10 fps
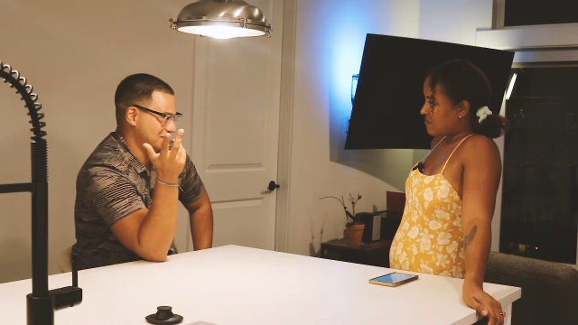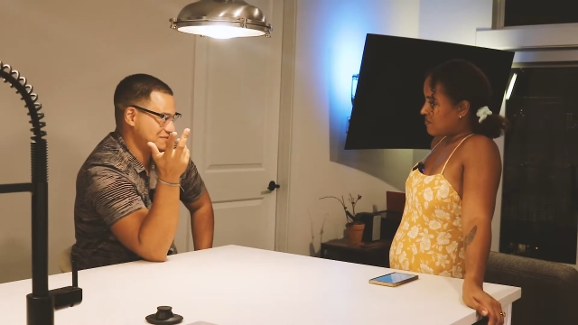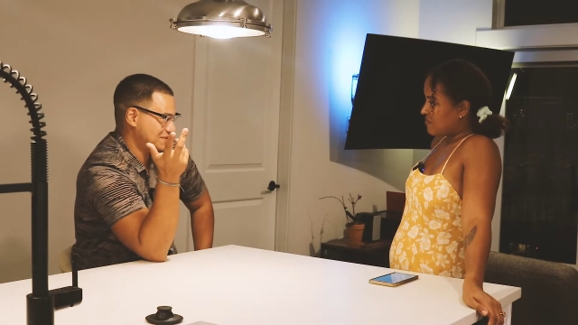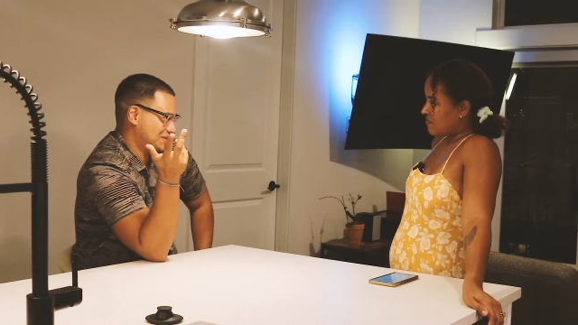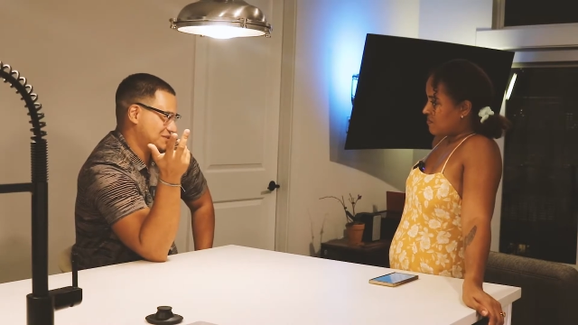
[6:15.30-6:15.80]

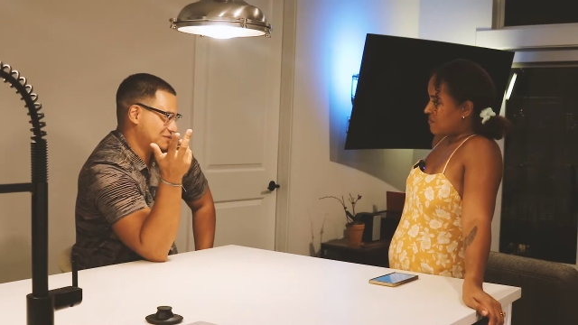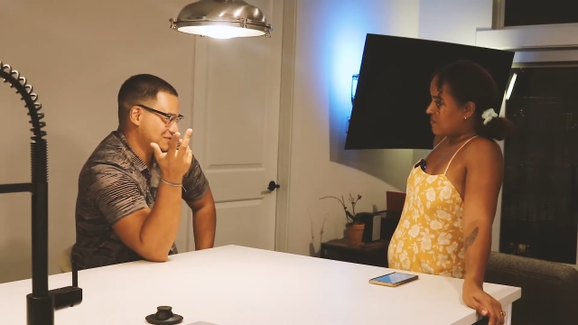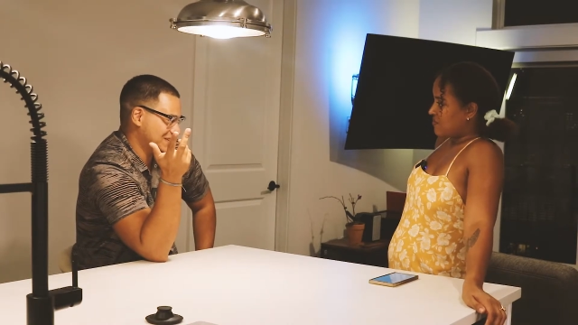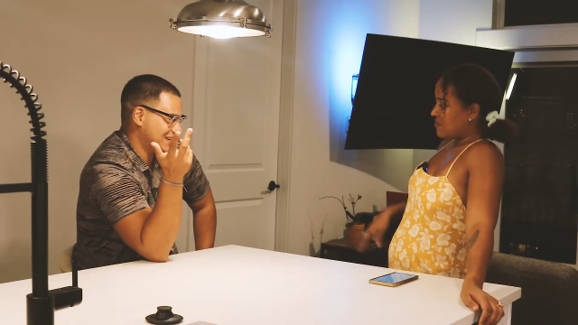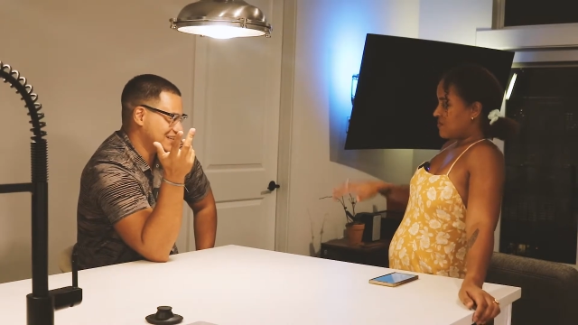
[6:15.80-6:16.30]
Speaker 1: be with you,
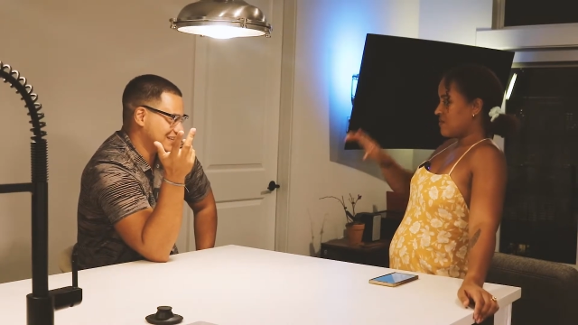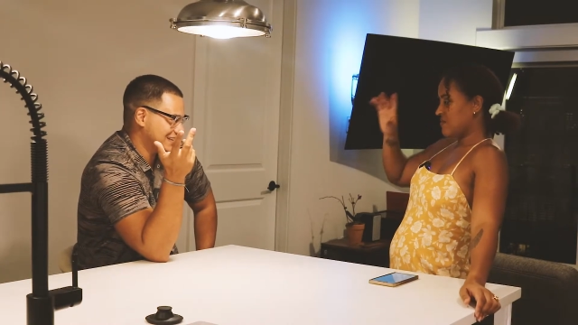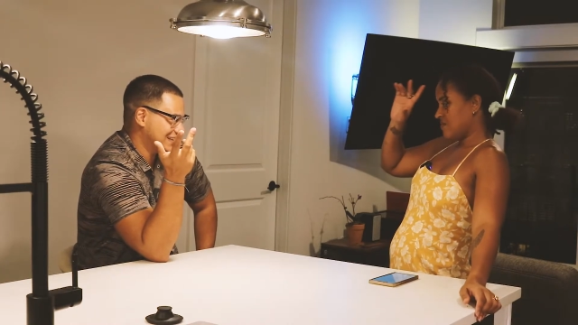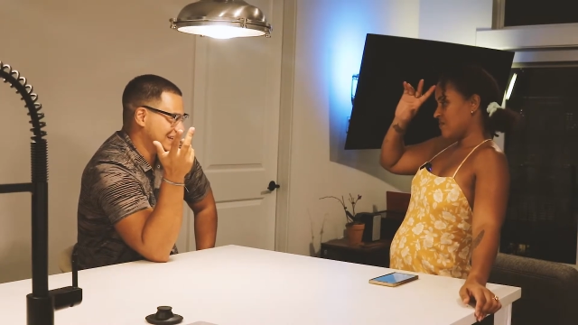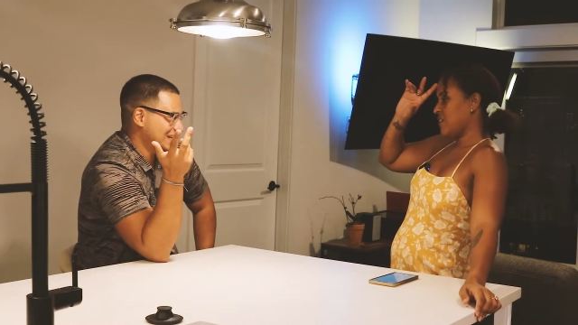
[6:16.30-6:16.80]

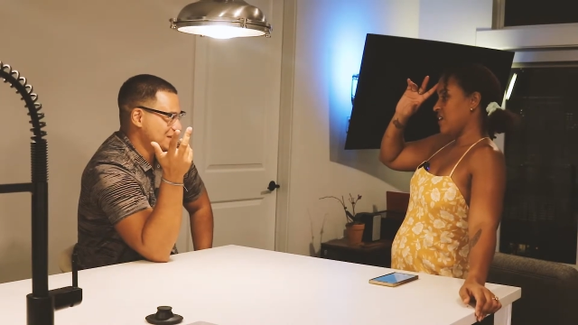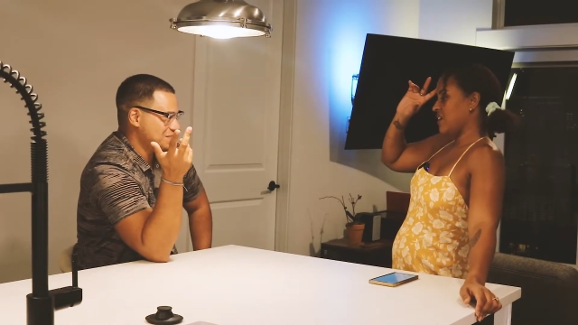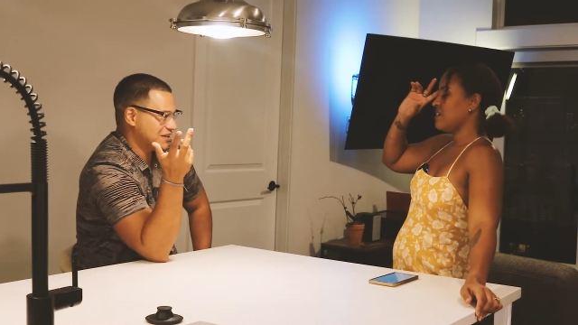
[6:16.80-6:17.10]
honestly. Okay.